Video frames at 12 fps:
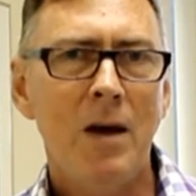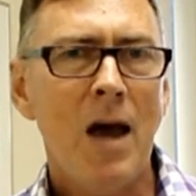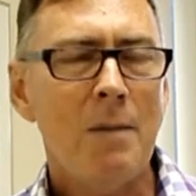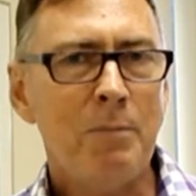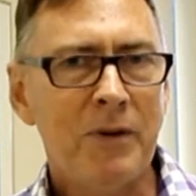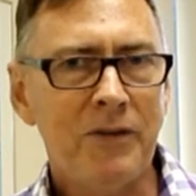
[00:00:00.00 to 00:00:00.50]

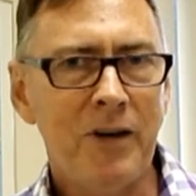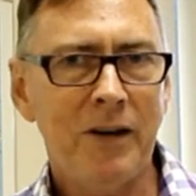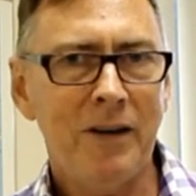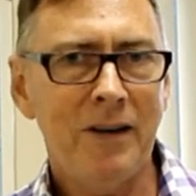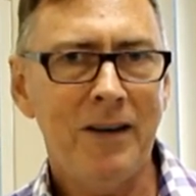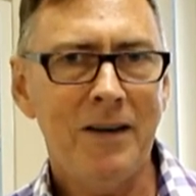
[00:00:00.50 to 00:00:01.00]
and
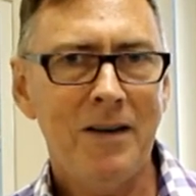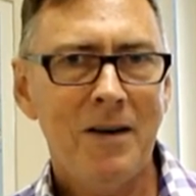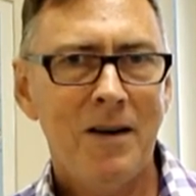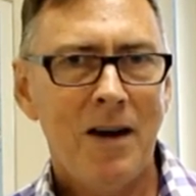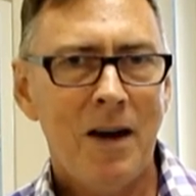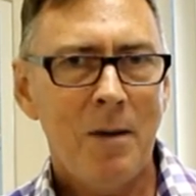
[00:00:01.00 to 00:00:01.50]
particularly
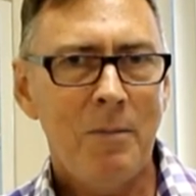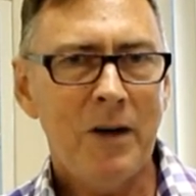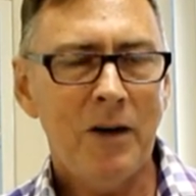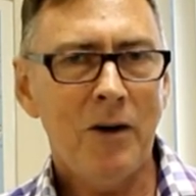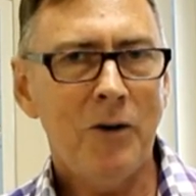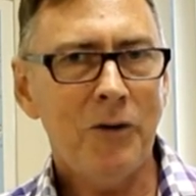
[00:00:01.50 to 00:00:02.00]

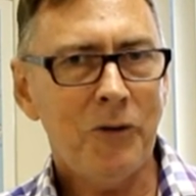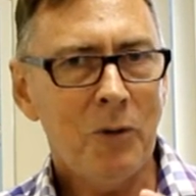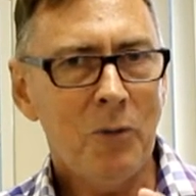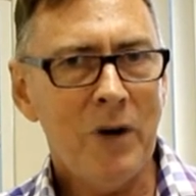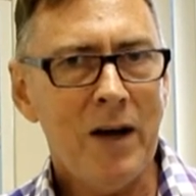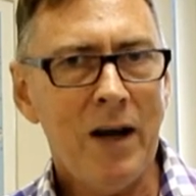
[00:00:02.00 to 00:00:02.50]
because
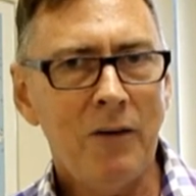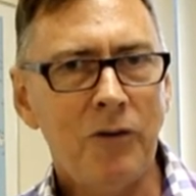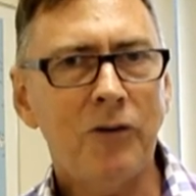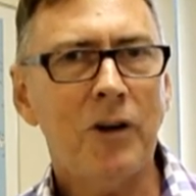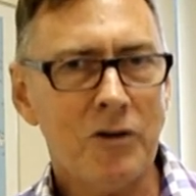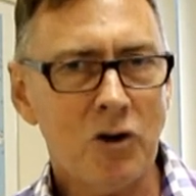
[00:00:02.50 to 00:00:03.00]
we have
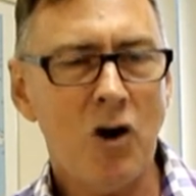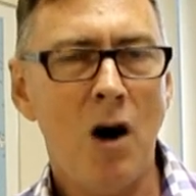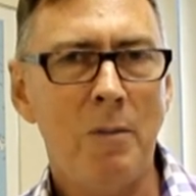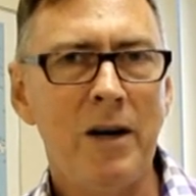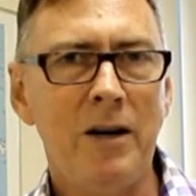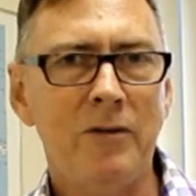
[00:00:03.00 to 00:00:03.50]
such
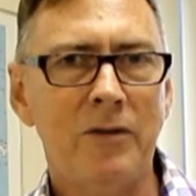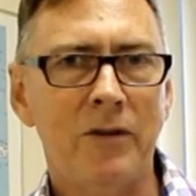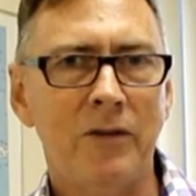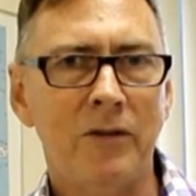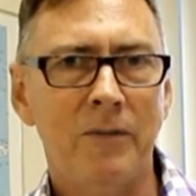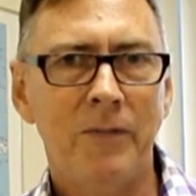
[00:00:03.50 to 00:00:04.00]
common
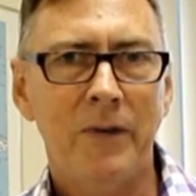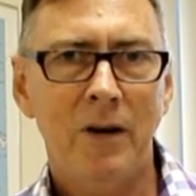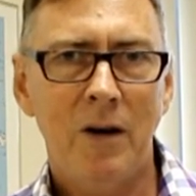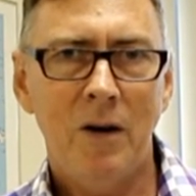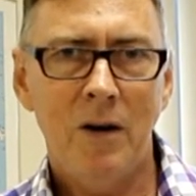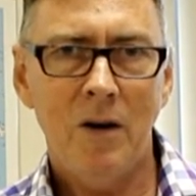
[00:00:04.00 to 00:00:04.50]
interests.
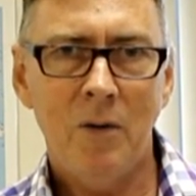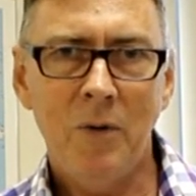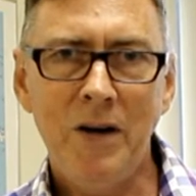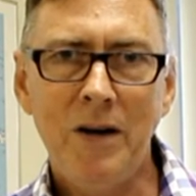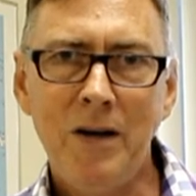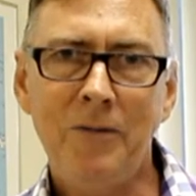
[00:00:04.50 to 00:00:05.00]

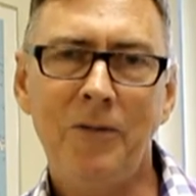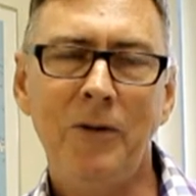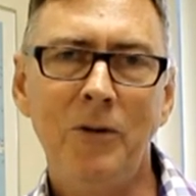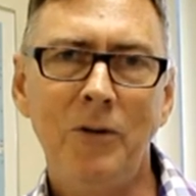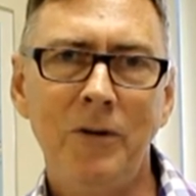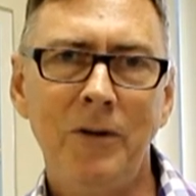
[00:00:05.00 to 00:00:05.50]
We need
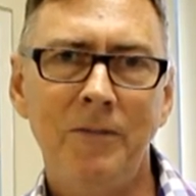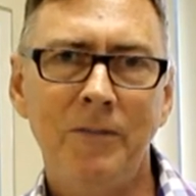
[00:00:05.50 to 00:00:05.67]
food,